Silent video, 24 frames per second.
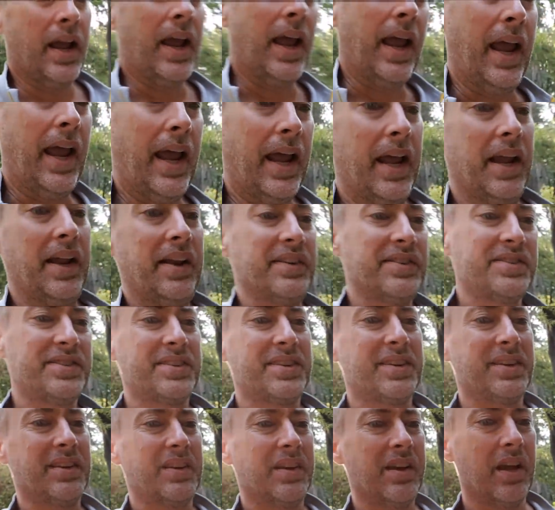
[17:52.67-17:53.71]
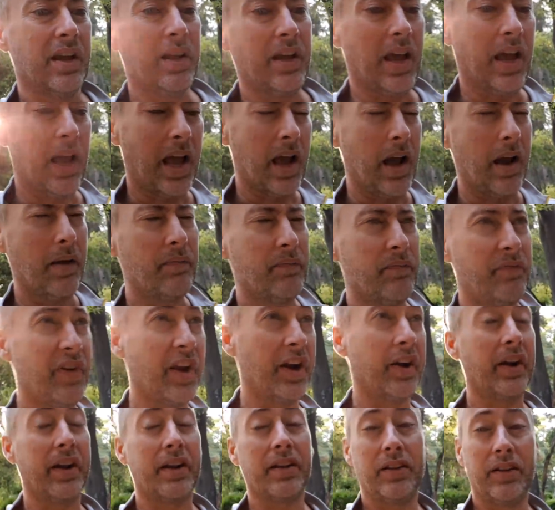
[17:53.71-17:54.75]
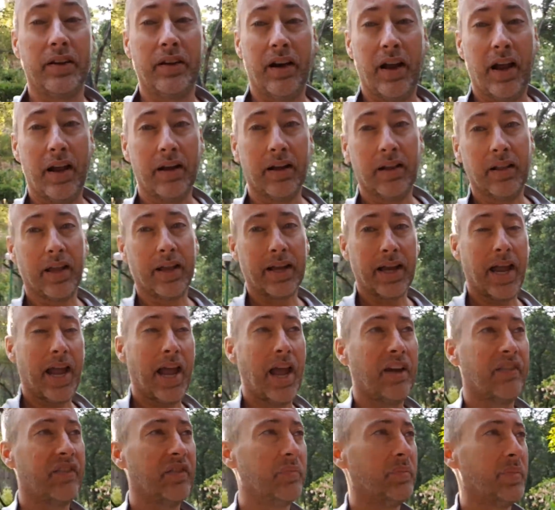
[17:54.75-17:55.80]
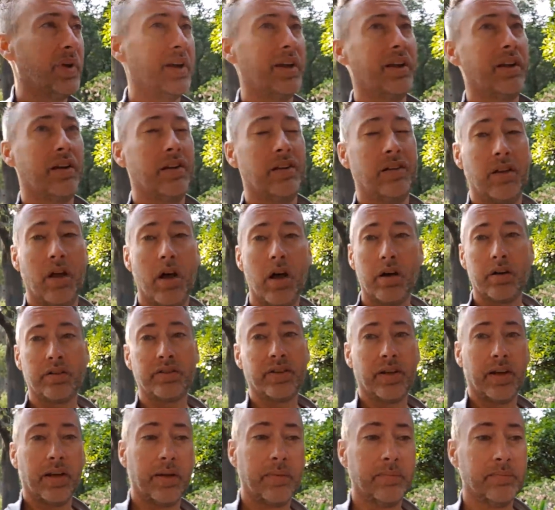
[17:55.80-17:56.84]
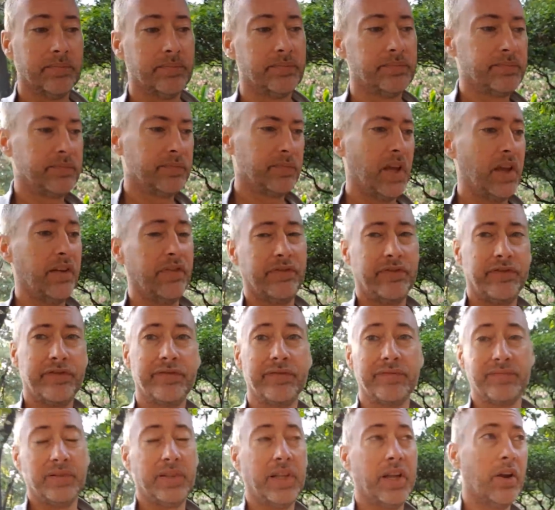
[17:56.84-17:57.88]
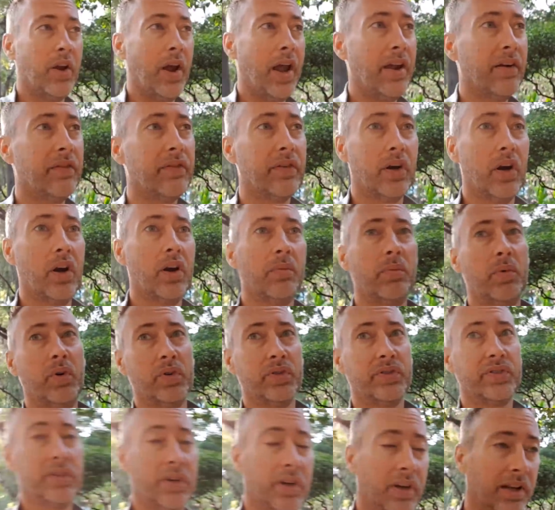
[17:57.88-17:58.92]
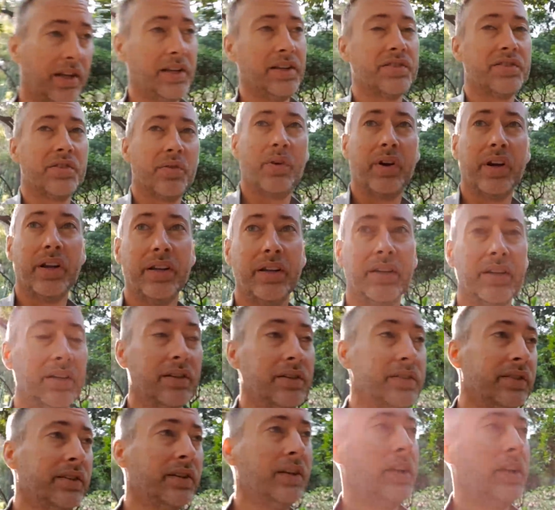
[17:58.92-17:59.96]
And I'm very clear-headed, like I haven't been in a long time, if you know, ever almost, or at least 20 years.